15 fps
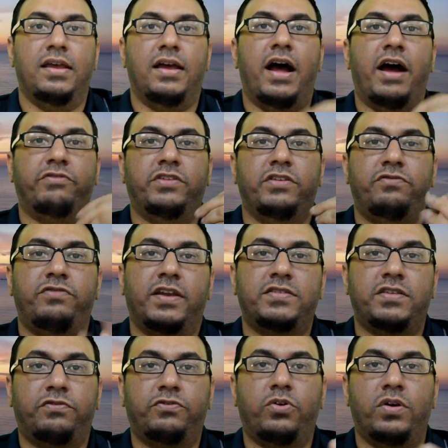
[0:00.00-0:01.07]
After Effects,
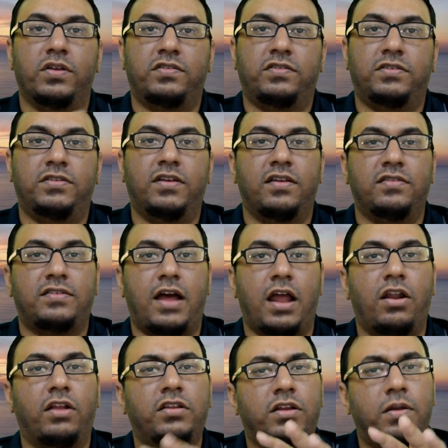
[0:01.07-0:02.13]
of course, does a
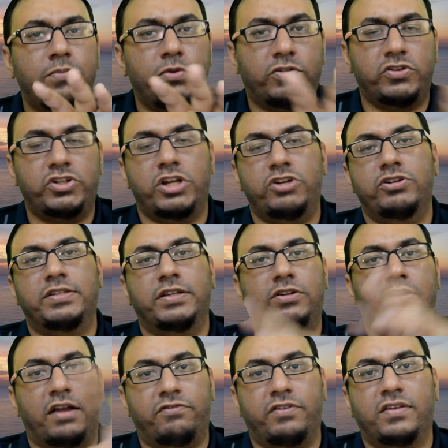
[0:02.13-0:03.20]
lot of computer-generated
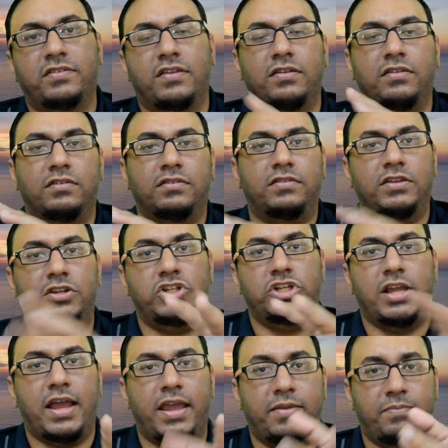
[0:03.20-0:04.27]
graphics and
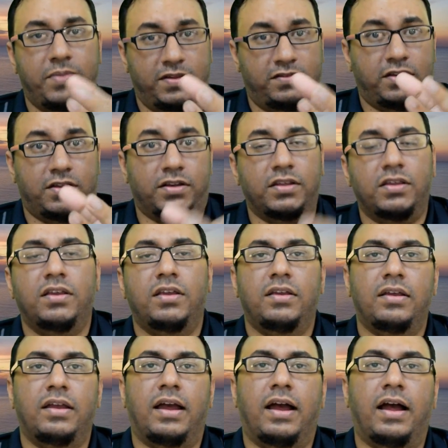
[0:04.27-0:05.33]
CGI, basically,
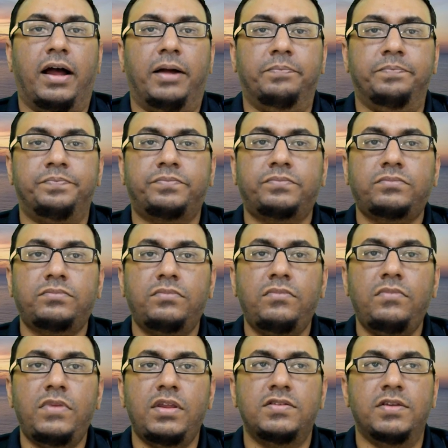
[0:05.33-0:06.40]

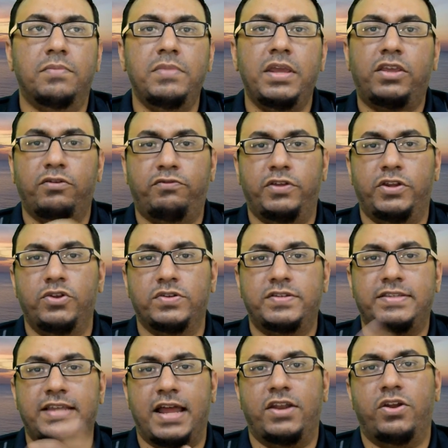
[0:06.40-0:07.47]
to make your video
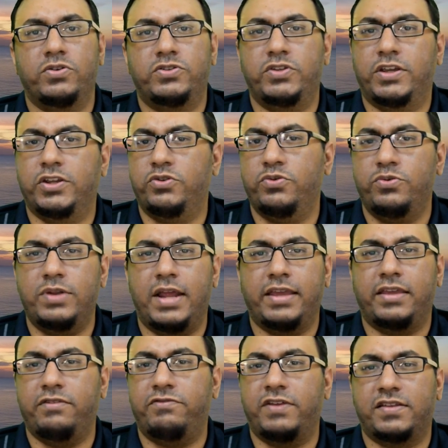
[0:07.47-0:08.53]
stand out. So you could do
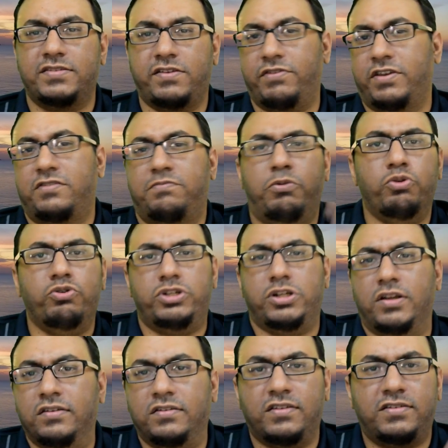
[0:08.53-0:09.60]
like effects of
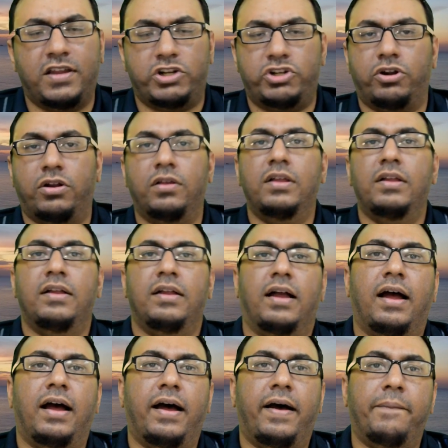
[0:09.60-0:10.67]
explosions, etc.
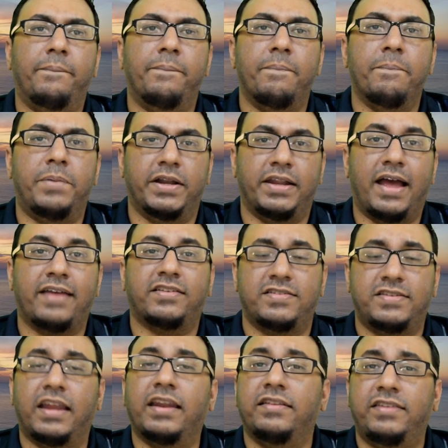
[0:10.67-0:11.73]
But as I
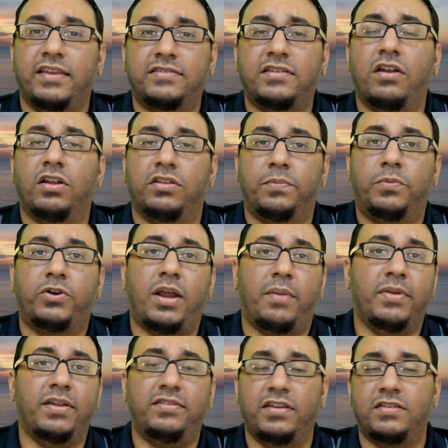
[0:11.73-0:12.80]
said, it takes a lot of
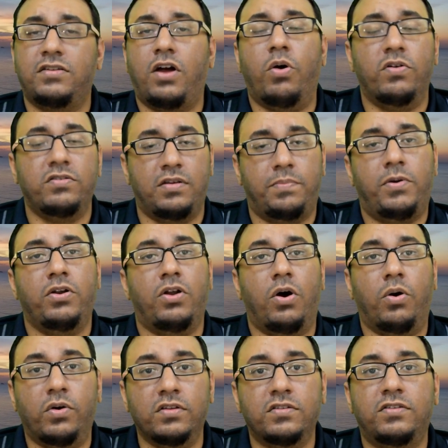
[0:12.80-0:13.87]
programming. It takes hours upon
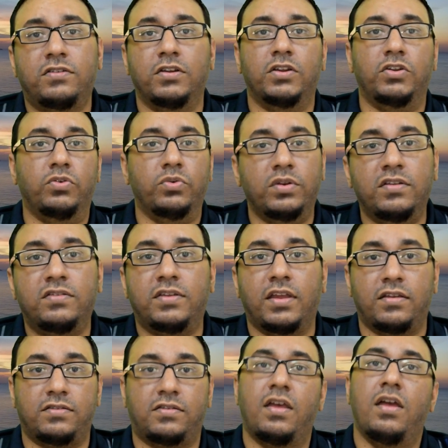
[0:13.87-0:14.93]
hours to do these
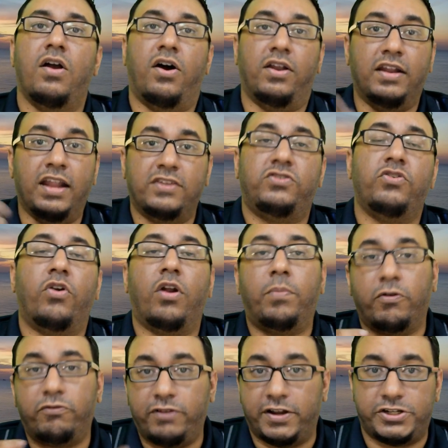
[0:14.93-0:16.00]
things, unless you're a
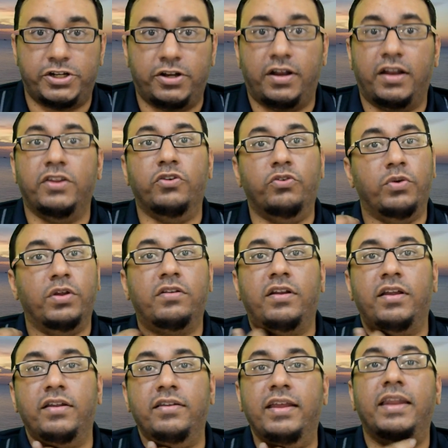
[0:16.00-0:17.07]
professional and you do it
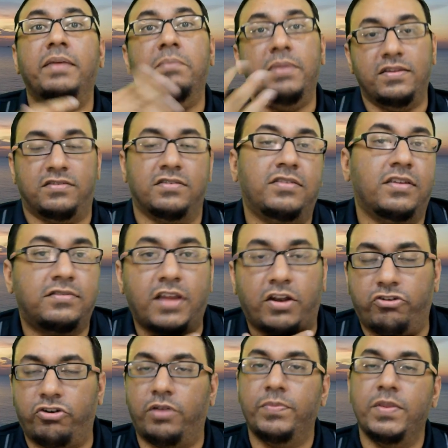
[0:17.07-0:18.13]
on a daily basis,
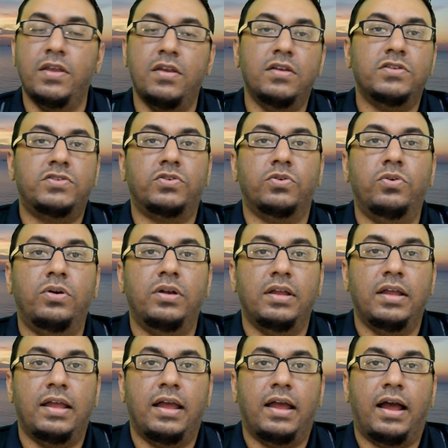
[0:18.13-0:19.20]
etc. So
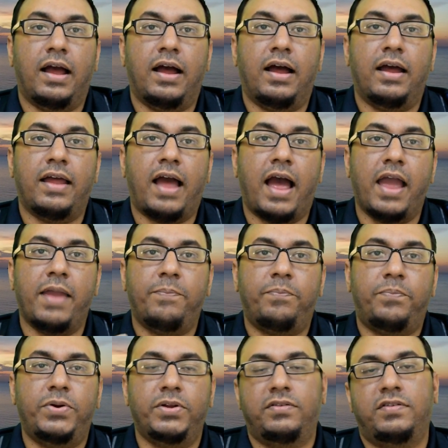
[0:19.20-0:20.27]
I
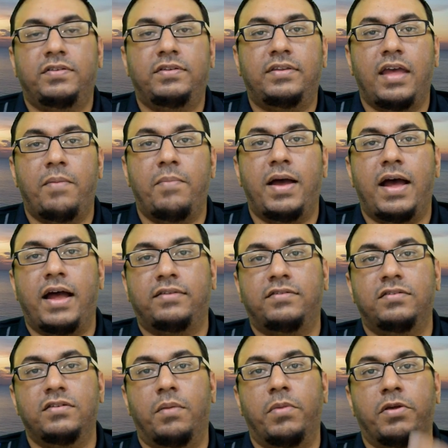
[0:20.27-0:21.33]
put them at
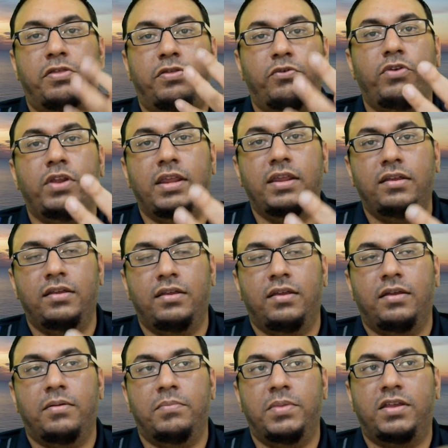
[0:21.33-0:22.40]
number three
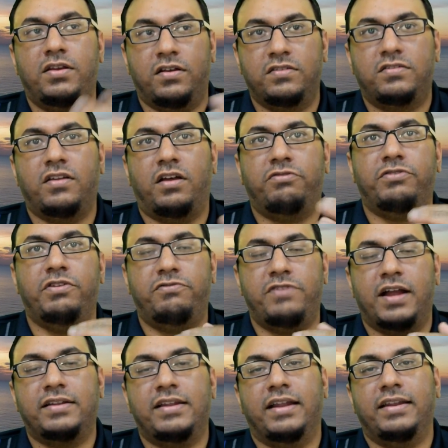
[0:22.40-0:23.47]
because of the
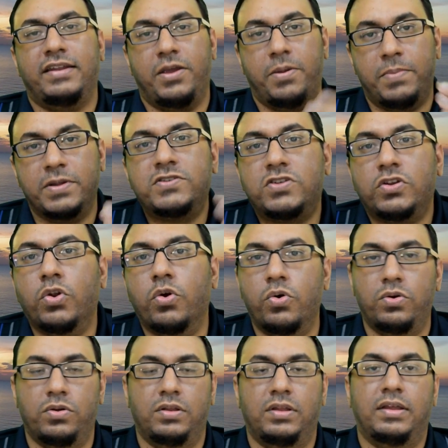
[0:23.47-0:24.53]
fact that they're a bit
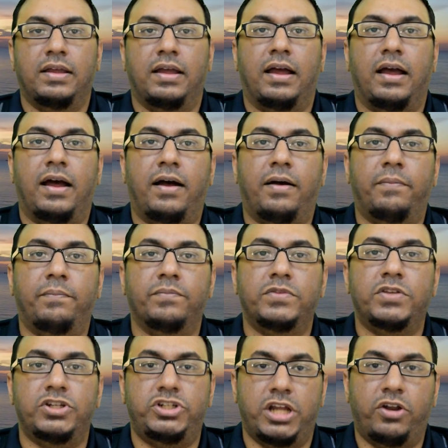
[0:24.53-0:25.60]
slow
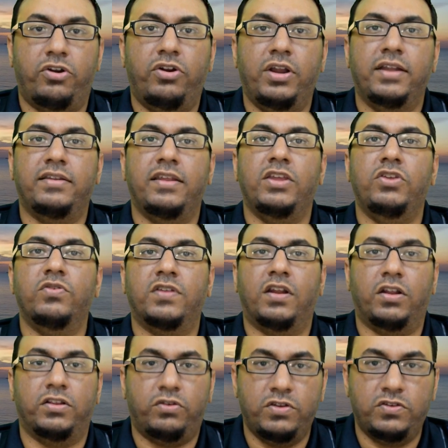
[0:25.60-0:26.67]
to generate. They use a
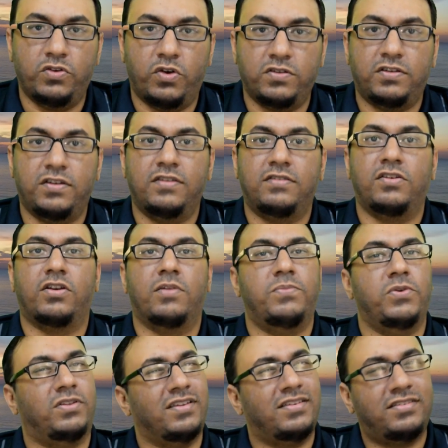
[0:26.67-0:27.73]
lot of resources, your
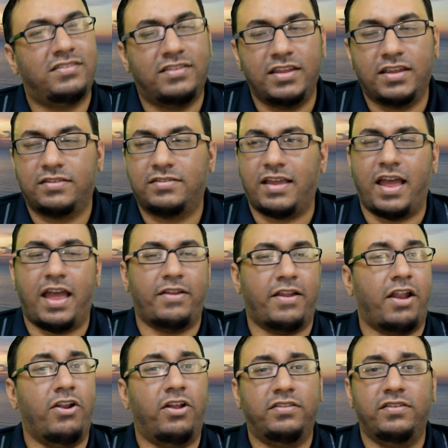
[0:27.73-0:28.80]
computer sticks. A
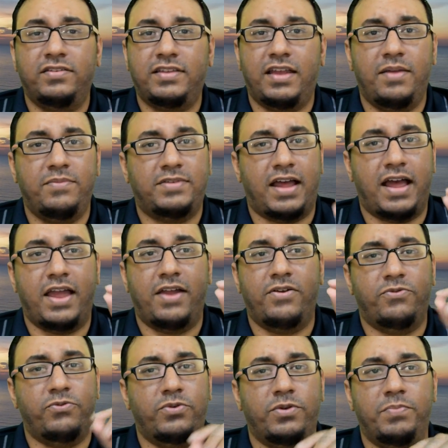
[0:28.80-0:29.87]
lot of the times I
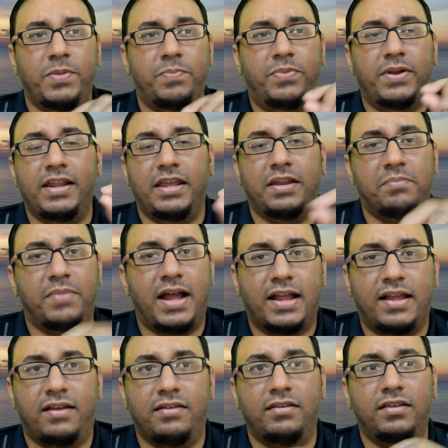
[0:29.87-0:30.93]
would be playing
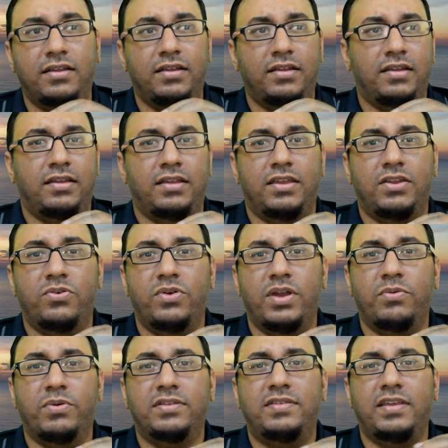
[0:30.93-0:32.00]
back and, you know, it
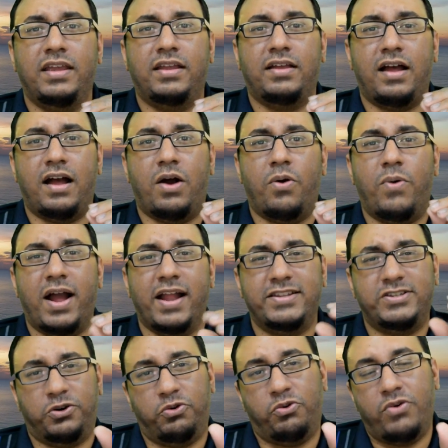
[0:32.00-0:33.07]
would take a while
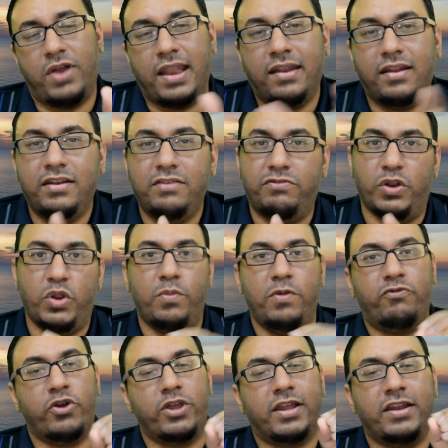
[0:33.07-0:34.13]
to render the video
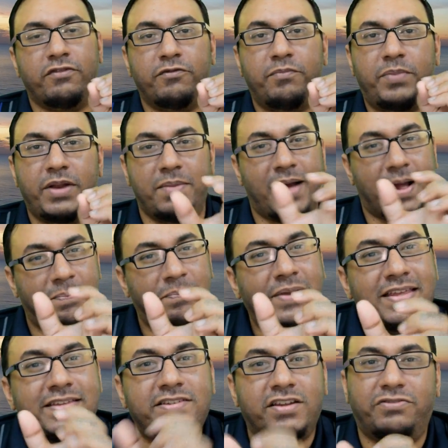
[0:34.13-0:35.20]
before you could even play back
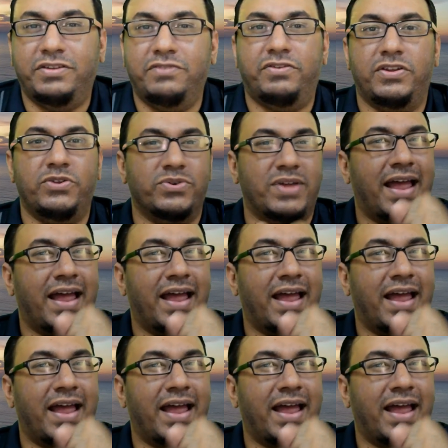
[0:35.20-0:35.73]
piece of the video.